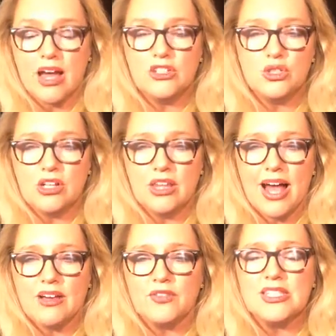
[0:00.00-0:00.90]
due to
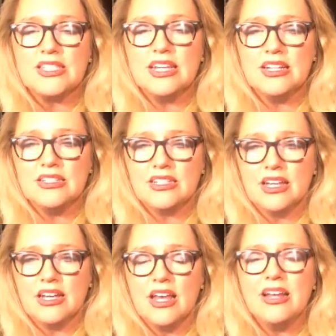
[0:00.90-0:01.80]
lack of
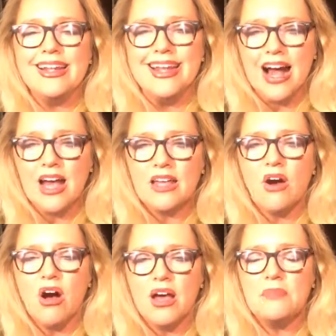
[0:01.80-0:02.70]
standing, not
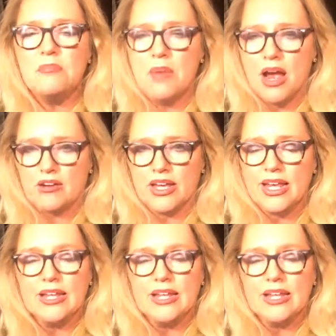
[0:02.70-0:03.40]
on merit.